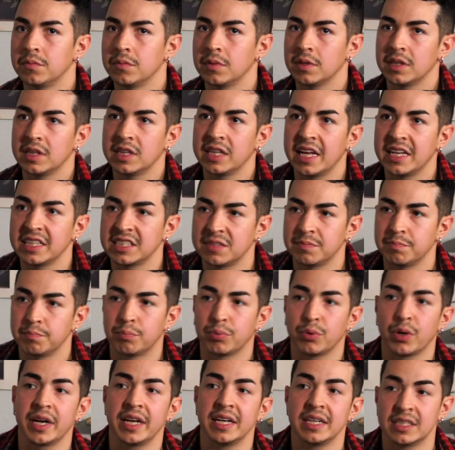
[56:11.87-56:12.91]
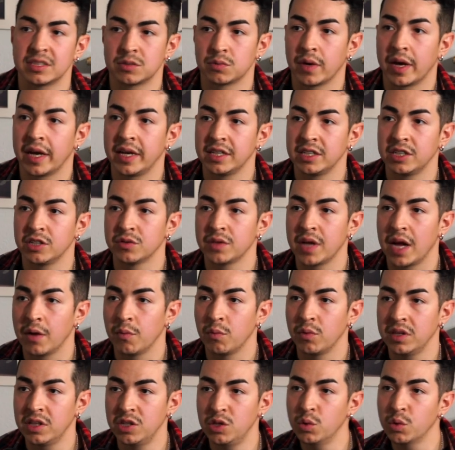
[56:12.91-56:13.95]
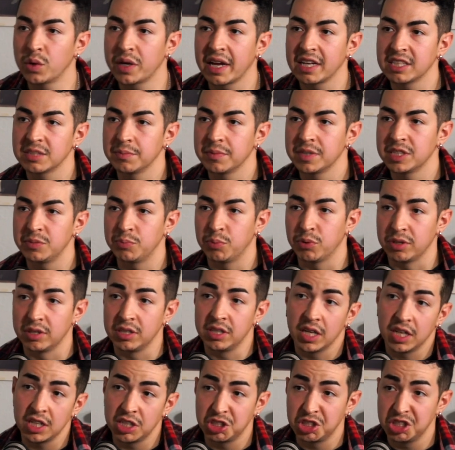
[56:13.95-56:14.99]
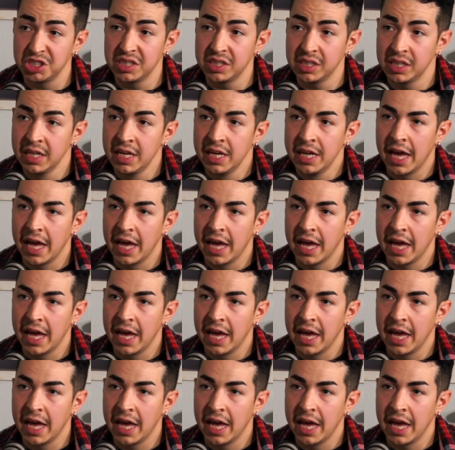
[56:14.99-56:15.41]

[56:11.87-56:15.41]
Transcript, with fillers: less breaks, right? You're not really doing as much production